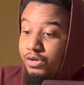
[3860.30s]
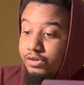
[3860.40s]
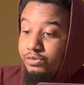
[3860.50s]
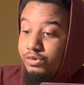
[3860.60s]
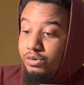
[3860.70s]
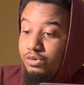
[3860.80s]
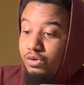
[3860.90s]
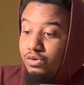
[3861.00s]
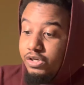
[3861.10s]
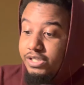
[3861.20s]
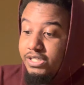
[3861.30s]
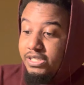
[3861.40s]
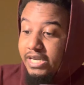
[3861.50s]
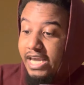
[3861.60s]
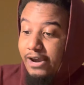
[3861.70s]
You no longer need
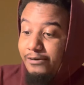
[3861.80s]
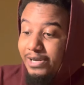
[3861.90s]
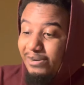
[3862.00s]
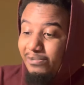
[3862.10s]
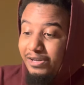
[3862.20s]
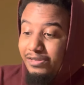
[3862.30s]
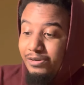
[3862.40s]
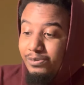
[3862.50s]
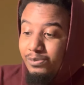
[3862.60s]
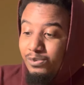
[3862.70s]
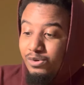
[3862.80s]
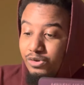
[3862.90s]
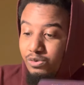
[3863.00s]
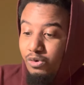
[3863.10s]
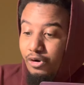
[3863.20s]
to carry it with you.
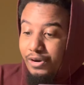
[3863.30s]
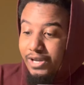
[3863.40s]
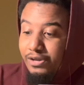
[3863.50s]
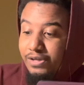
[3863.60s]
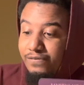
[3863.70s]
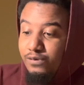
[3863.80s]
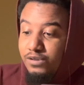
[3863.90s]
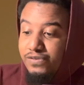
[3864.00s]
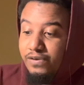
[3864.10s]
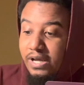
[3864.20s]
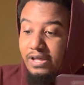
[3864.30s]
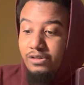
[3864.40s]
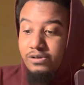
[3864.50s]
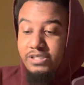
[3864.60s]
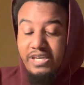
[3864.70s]
You are a healing force for
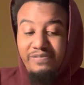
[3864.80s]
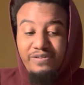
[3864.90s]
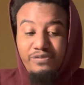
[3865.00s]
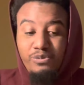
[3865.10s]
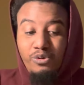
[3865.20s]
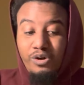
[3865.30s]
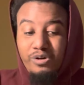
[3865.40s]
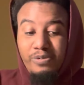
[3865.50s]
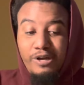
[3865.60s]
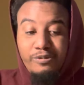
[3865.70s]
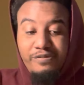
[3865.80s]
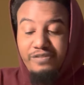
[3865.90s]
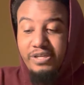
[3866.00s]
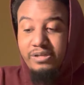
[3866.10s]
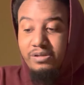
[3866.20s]
others, even if you aren't aware of
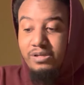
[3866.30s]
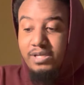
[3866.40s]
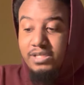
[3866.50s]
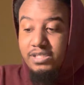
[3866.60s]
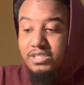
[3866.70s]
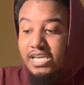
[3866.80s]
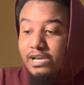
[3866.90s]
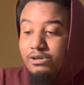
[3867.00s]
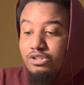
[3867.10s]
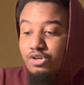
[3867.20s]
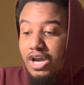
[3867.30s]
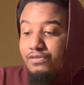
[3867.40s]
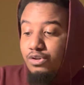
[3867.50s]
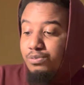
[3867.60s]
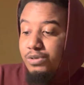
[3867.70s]
it. The sacred
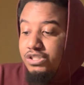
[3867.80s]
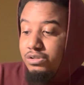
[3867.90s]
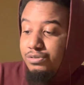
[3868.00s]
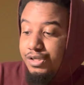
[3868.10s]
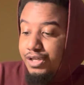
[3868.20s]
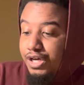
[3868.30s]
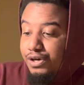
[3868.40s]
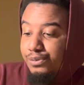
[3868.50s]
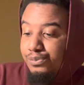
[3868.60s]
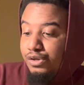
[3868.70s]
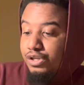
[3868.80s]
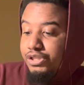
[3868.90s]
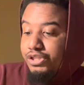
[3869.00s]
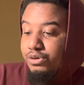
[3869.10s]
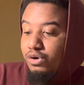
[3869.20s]
traveler wants you to know,
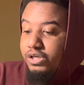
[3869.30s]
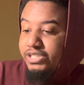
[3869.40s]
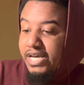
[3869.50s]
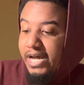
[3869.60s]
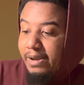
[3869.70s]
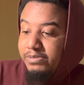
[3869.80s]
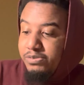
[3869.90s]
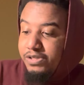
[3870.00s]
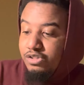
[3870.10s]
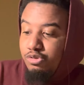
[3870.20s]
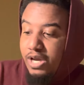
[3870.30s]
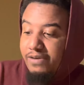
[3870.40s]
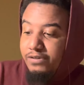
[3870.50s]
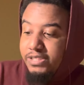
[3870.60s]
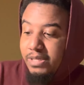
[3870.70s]
there are times when the
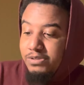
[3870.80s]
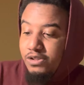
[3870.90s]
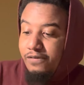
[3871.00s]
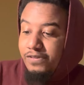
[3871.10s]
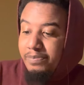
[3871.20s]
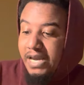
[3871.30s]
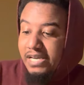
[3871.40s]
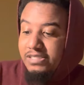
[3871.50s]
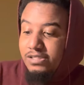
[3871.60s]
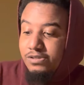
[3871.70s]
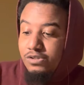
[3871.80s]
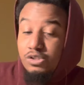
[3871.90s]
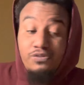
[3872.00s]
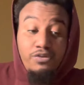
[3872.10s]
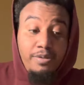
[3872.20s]
traveler steps off the path to
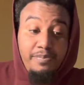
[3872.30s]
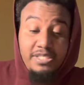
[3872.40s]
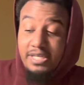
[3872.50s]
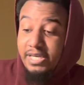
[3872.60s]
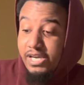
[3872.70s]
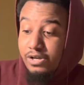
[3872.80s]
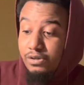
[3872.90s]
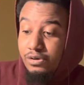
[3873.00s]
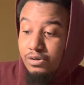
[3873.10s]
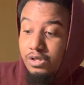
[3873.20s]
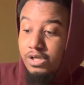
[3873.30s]
search for the mystic healer.